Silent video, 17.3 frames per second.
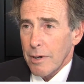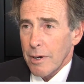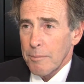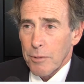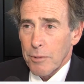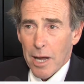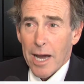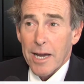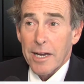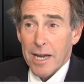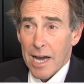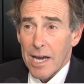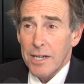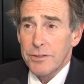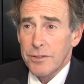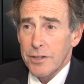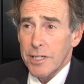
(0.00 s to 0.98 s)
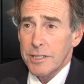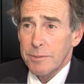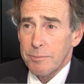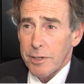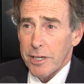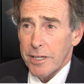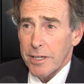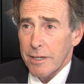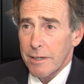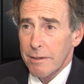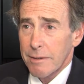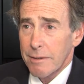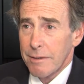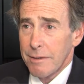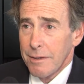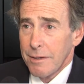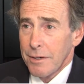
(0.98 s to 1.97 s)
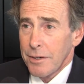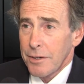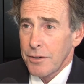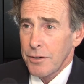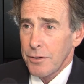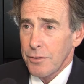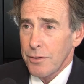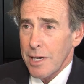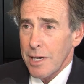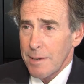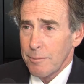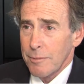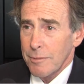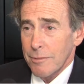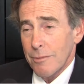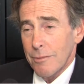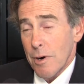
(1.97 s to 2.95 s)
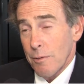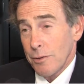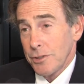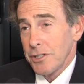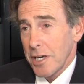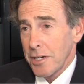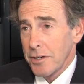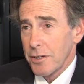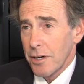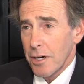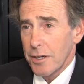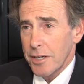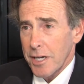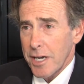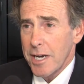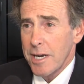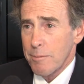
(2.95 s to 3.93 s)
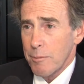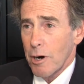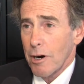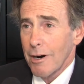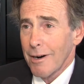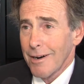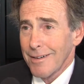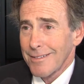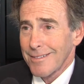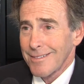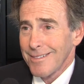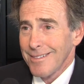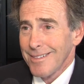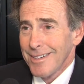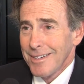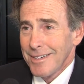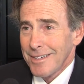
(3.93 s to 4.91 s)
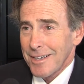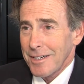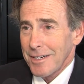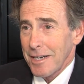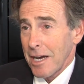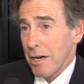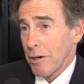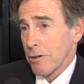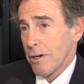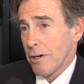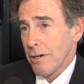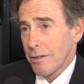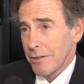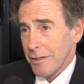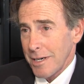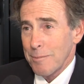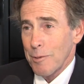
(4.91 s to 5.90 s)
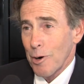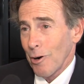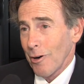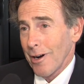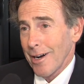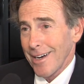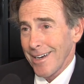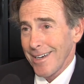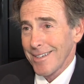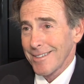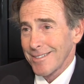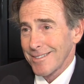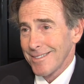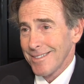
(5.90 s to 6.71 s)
apply contrast media to what was then called NMR and now called MRI.